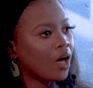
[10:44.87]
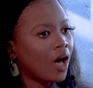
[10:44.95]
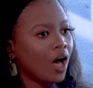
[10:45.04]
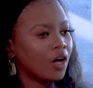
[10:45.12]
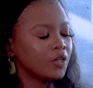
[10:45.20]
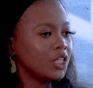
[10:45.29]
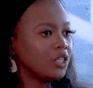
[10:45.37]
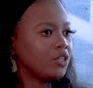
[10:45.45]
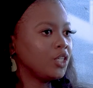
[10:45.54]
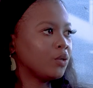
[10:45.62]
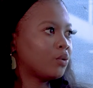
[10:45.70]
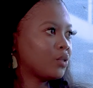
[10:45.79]
How do you
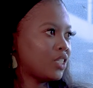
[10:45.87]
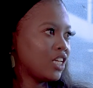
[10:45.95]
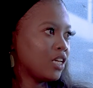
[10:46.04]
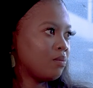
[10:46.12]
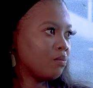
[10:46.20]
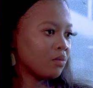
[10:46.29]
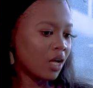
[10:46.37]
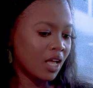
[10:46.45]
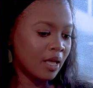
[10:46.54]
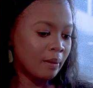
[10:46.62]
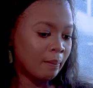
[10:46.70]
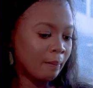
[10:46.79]
and your team
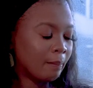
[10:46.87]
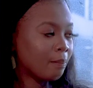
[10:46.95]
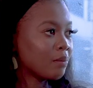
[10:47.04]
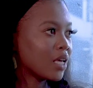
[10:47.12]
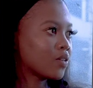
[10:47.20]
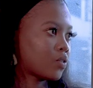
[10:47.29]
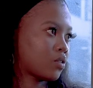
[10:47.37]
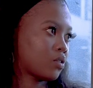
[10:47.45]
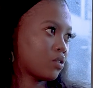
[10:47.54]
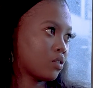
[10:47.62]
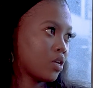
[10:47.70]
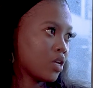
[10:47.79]

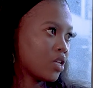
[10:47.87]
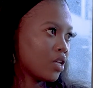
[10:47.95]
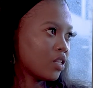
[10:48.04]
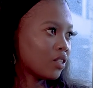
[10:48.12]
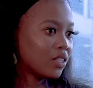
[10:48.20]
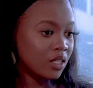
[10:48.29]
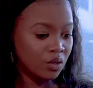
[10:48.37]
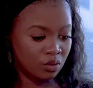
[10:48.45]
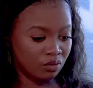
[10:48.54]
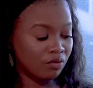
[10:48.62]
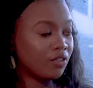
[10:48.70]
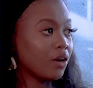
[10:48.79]
mix these
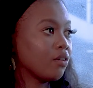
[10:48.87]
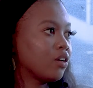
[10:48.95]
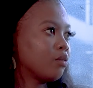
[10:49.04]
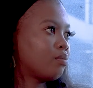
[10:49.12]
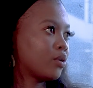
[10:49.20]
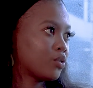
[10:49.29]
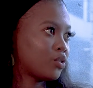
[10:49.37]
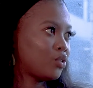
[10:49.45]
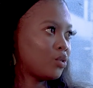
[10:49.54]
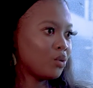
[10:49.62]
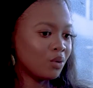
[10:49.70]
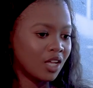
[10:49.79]
variables
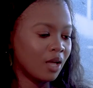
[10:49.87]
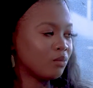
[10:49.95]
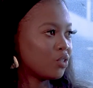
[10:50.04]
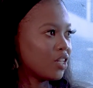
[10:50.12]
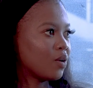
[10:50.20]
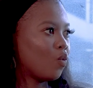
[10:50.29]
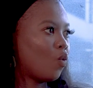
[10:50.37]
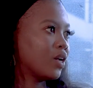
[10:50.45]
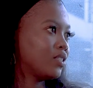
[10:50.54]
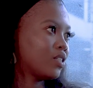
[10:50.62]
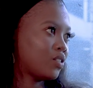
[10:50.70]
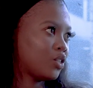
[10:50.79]
to come to that
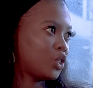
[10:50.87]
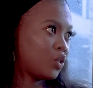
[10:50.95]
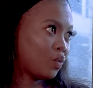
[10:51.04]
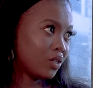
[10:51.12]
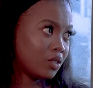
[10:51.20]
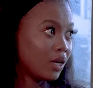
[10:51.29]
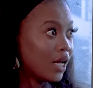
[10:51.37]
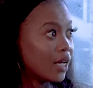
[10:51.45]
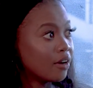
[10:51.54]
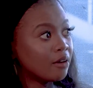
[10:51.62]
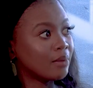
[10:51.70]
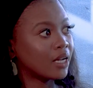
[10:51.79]
one decision, whether to
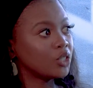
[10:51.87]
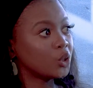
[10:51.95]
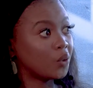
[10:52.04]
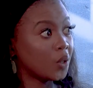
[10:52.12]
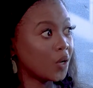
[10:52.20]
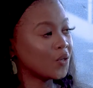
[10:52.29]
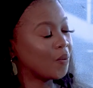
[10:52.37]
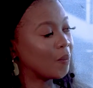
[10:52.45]
hire a manager or not?